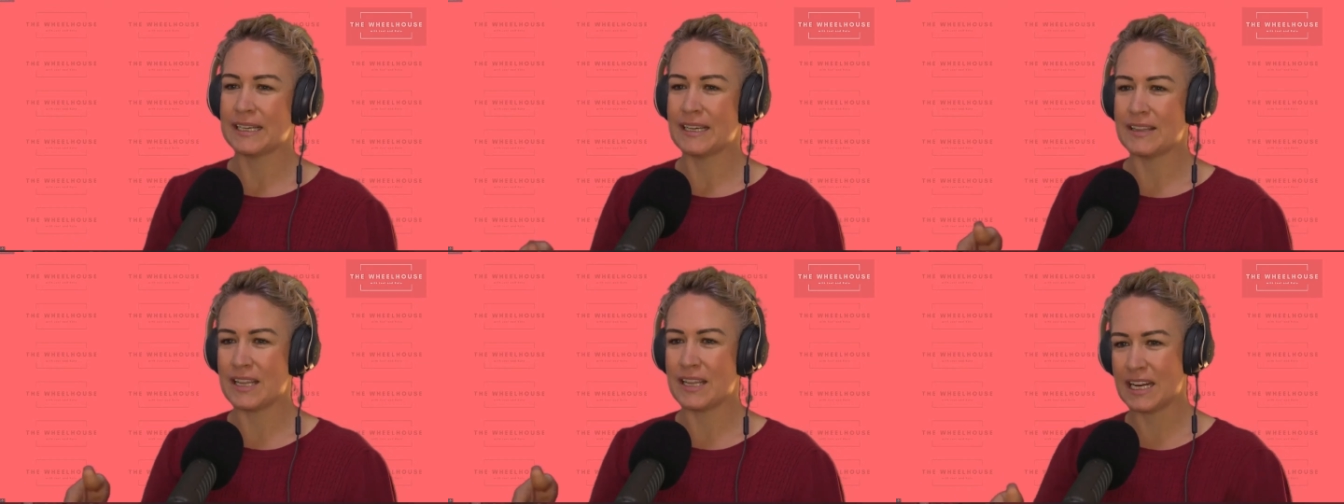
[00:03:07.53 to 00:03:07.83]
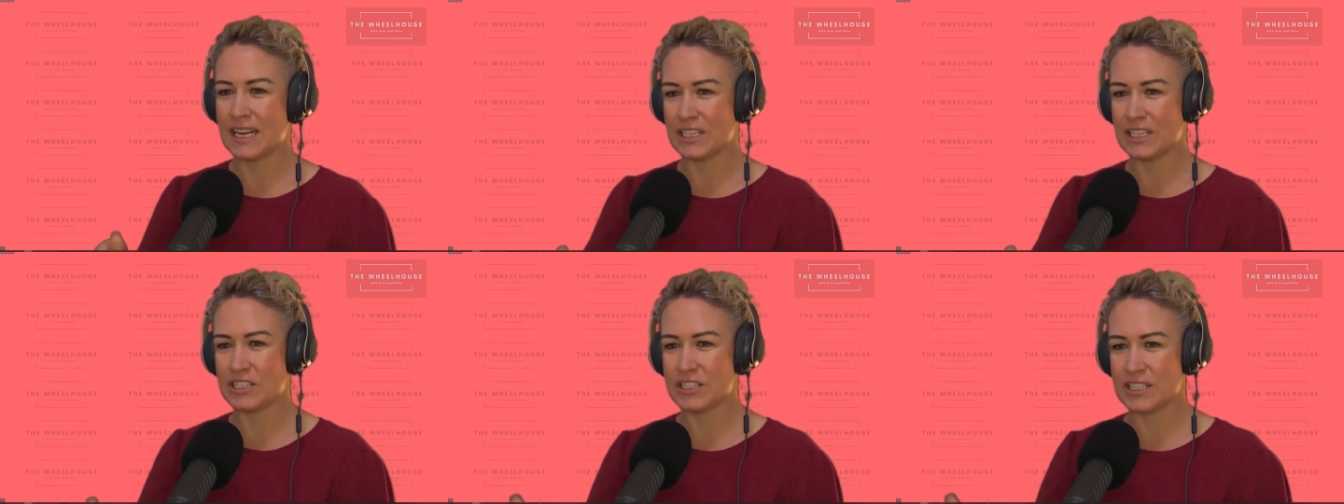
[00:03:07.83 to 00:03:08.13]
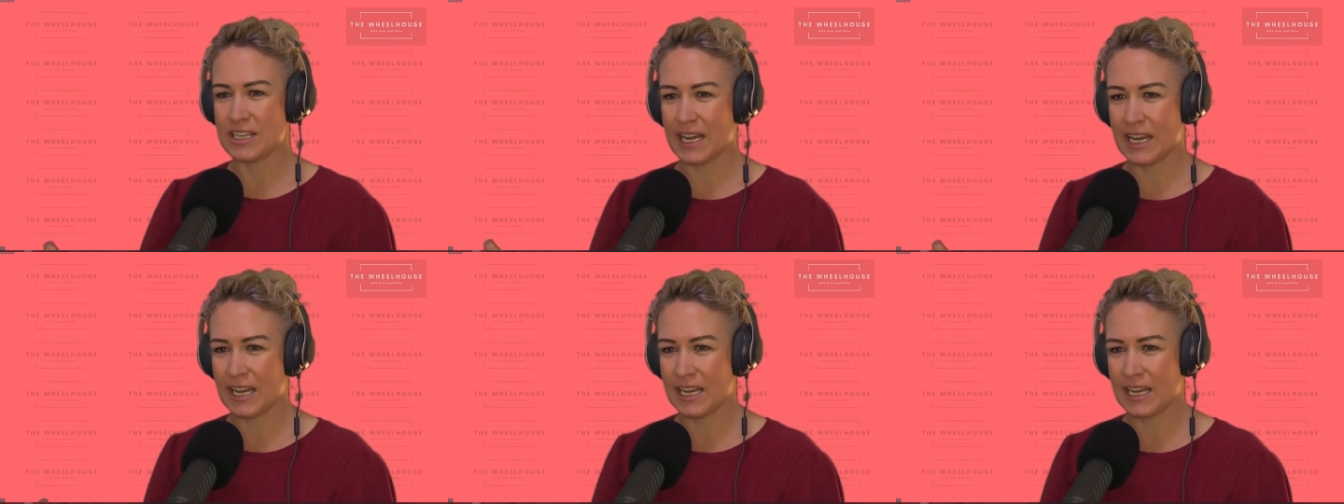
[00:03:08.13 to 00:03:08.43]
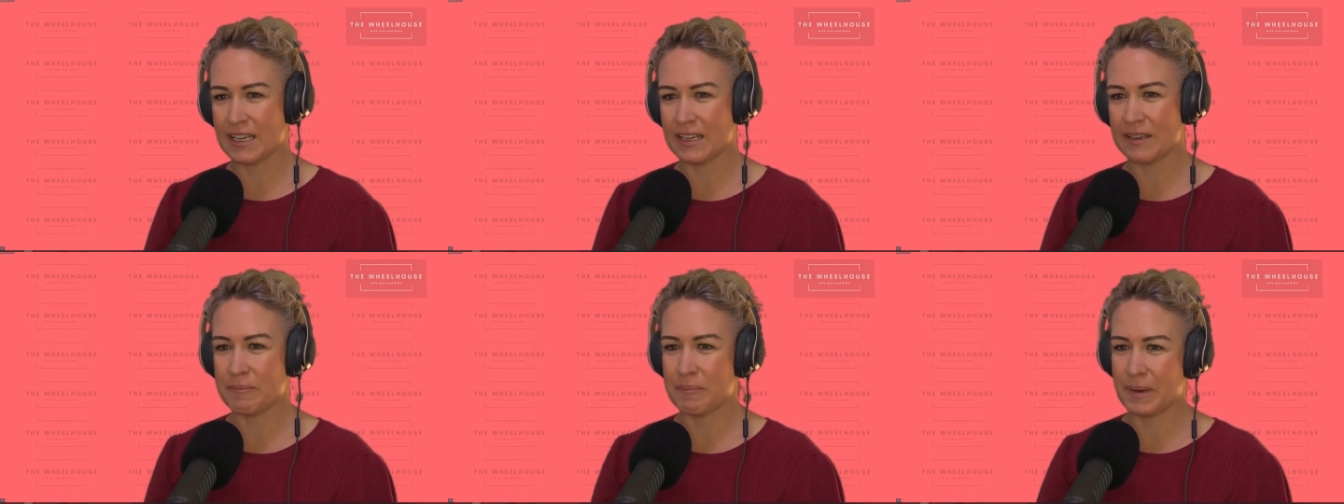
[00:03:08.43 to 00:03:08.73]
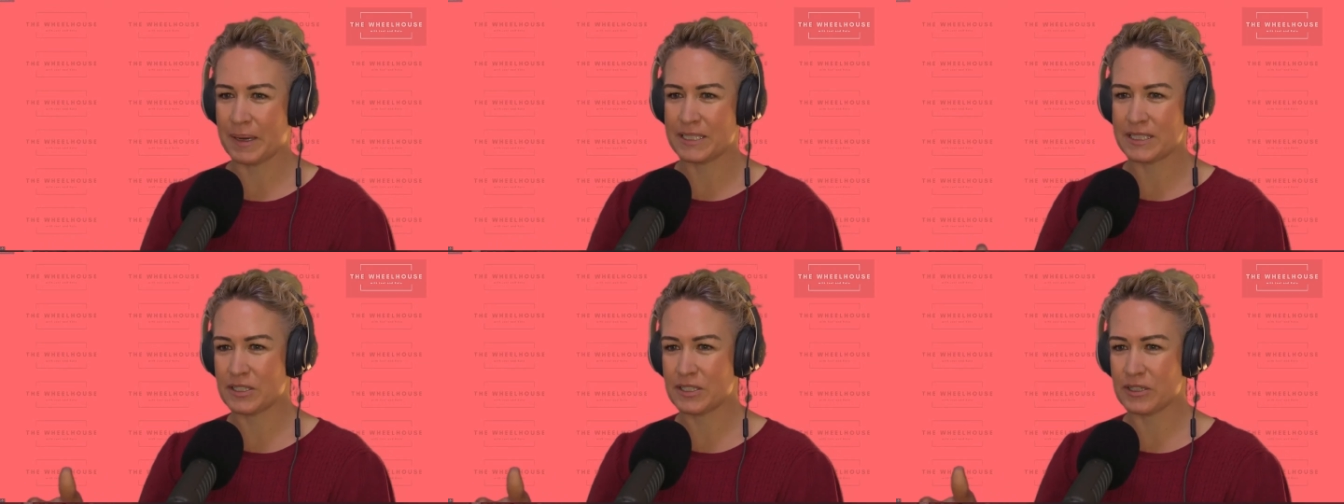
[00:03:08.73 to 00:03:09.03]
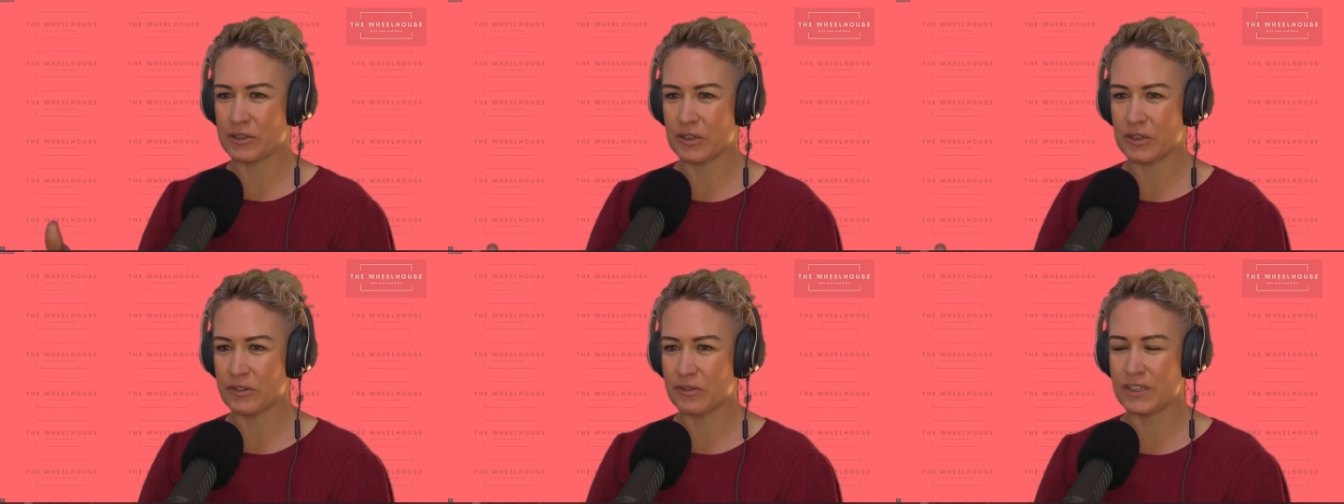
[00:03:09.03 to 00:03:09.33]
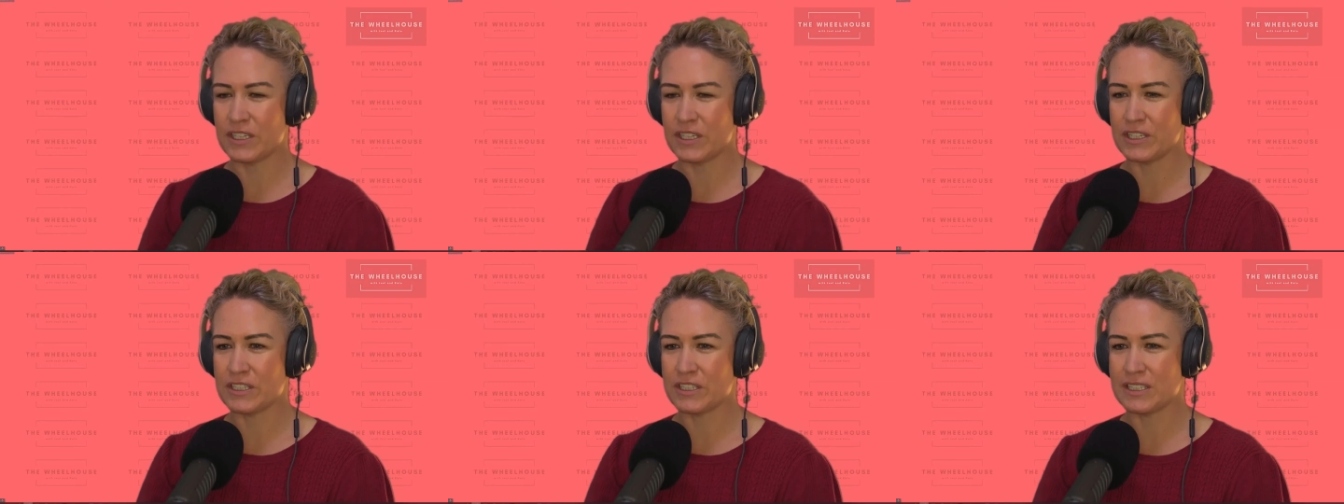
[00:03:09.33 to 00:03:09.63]
And then each day, based on who
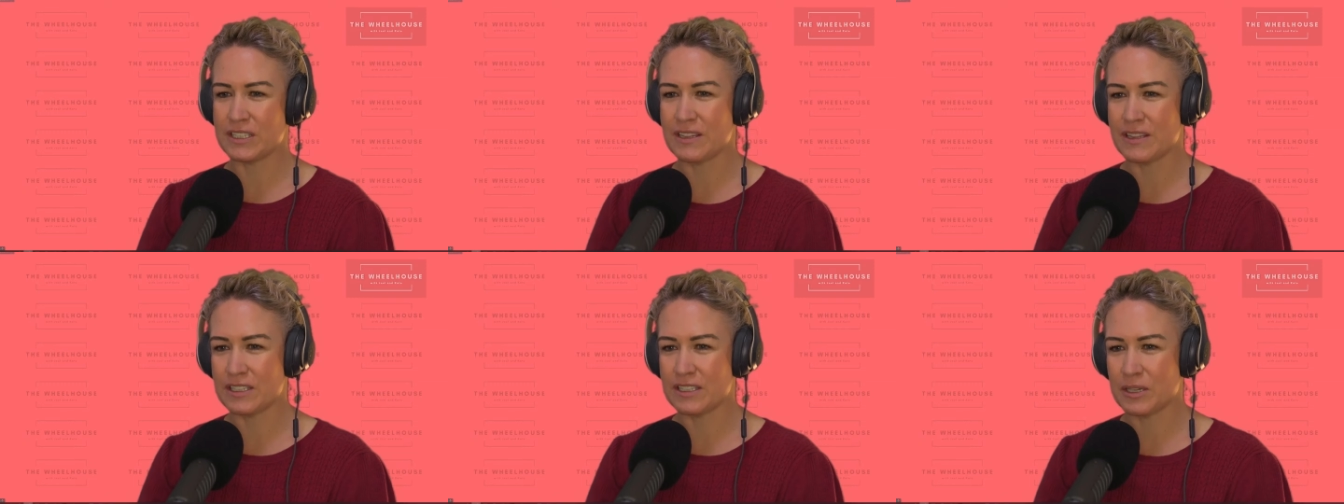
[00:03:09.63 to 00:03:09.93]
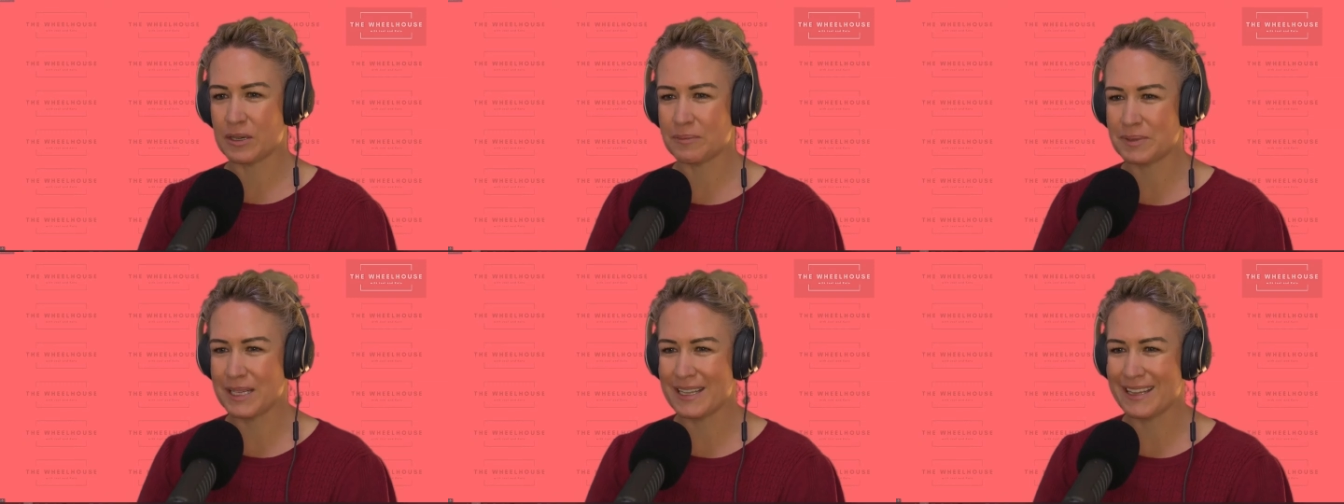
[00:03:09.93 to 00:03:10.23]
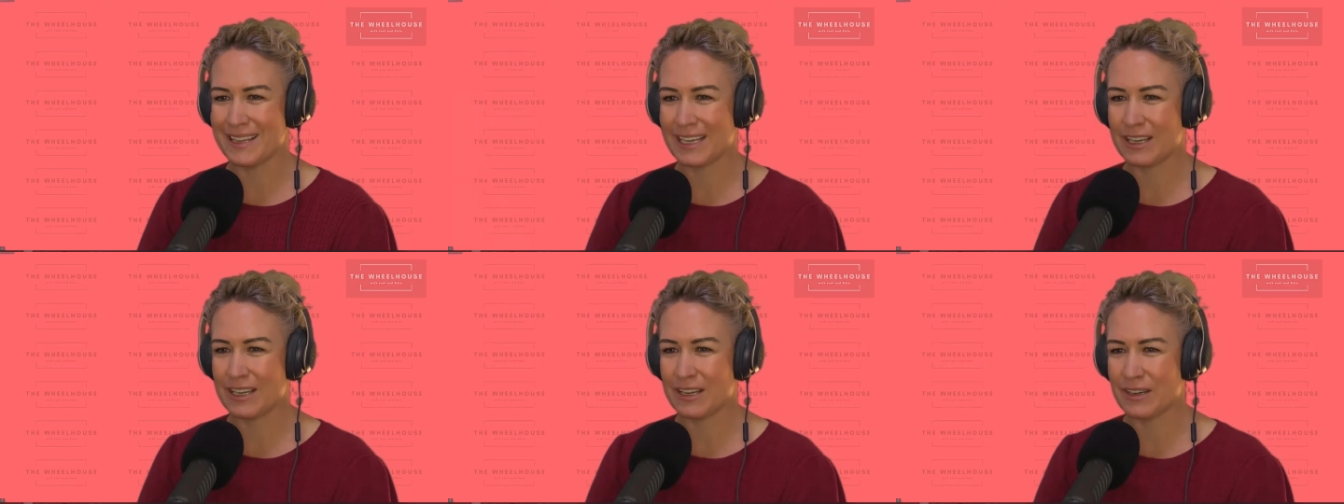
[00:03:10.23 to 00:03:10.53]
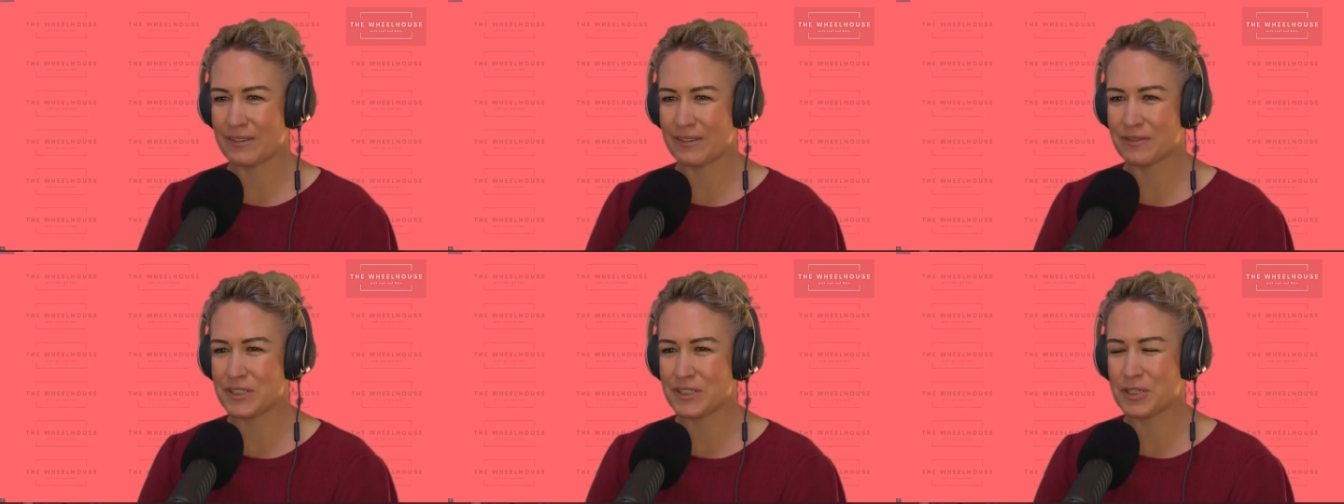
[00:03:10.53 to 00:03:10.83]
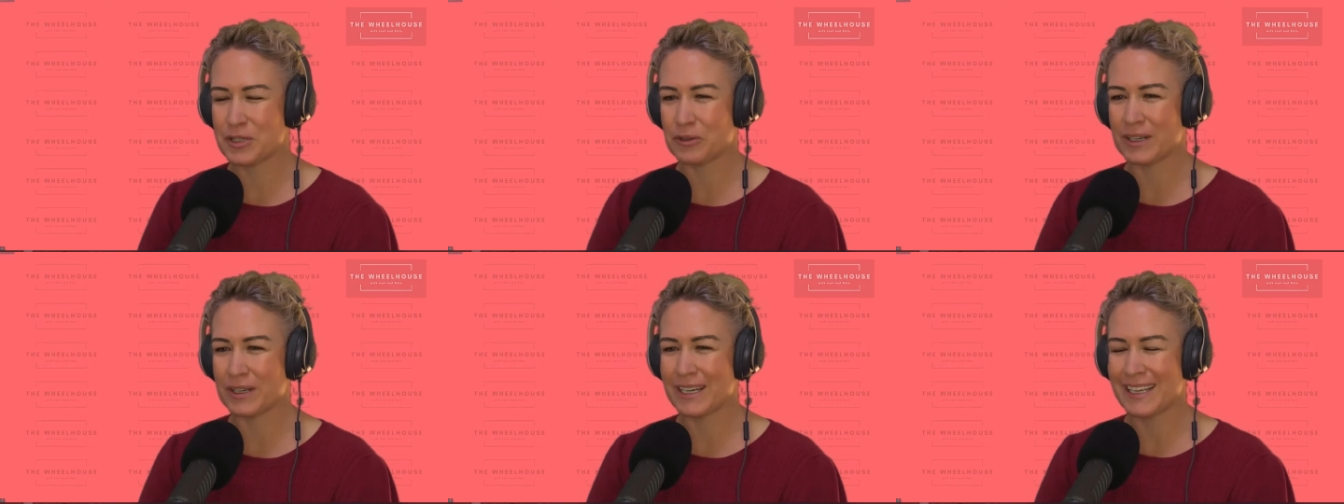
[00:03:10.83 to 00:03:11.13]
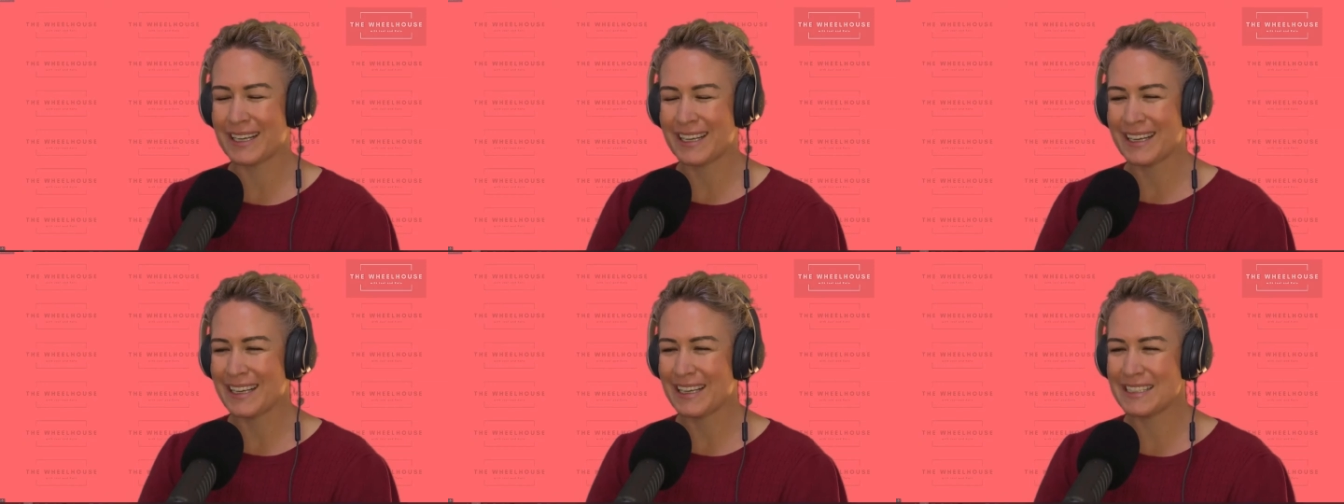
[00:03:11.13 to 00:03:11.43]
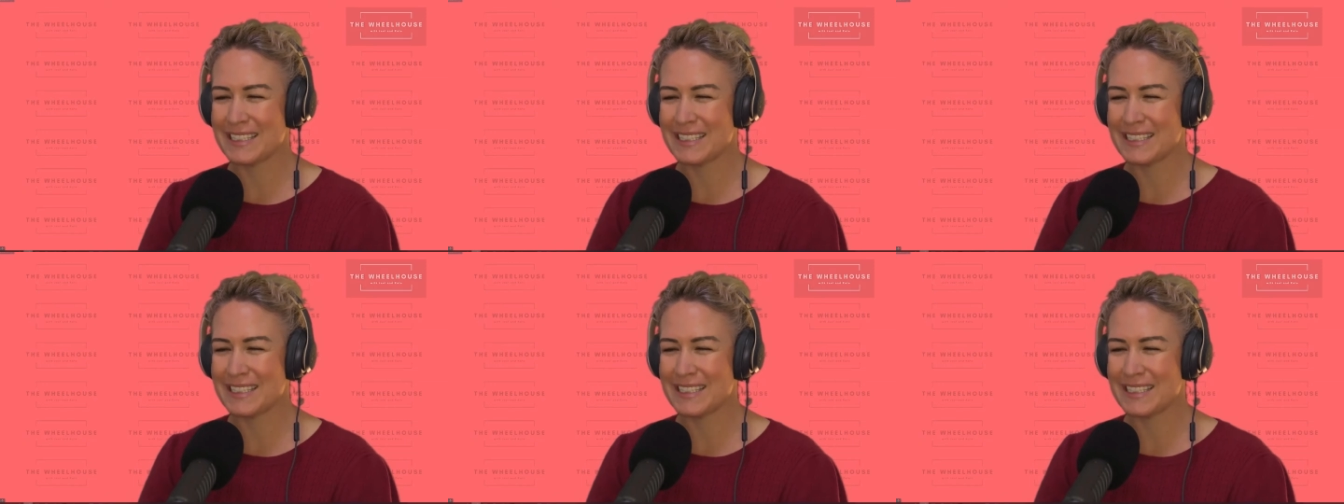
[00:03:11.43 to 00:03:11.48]
finishes in the top 10, they kind of score it.